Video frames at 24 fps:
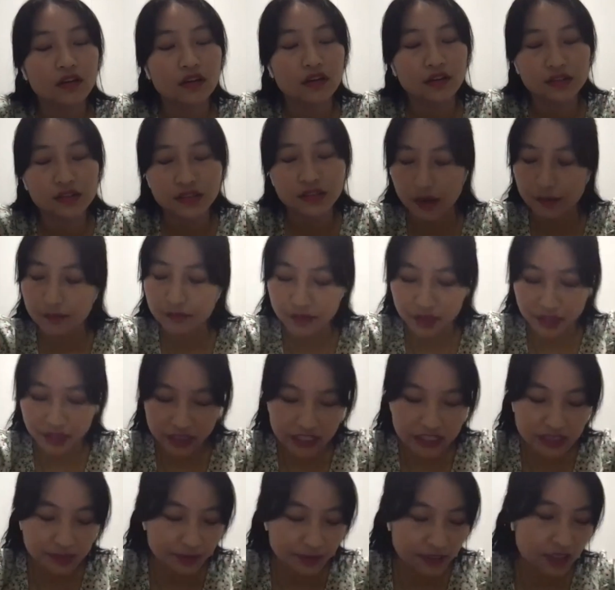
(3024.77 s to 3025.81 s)
So I'm thinking
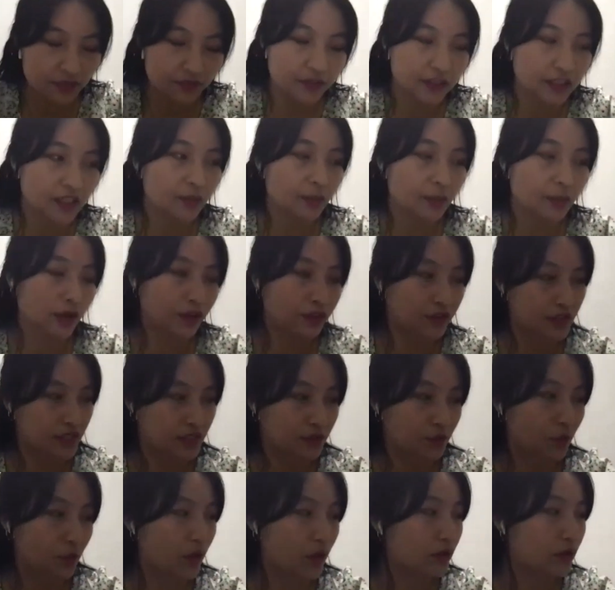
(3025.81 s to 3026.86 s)
specifically about this
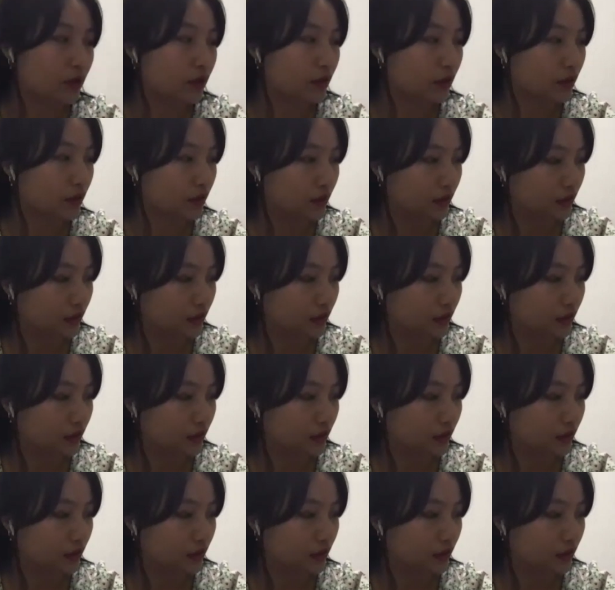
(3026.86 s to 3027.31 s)
one